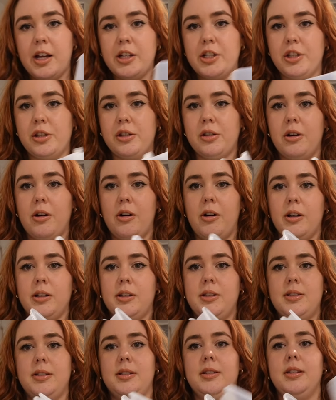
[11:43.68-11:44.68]
I just
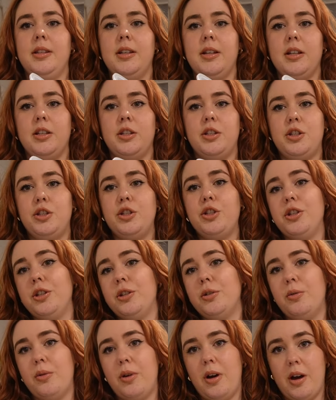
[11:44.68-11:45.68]
got this
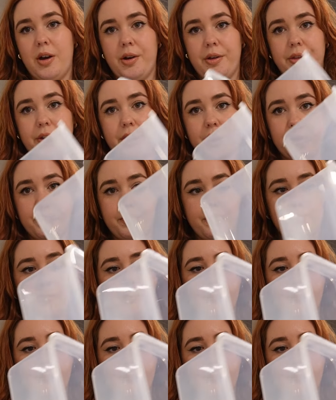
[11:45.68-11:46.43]
two other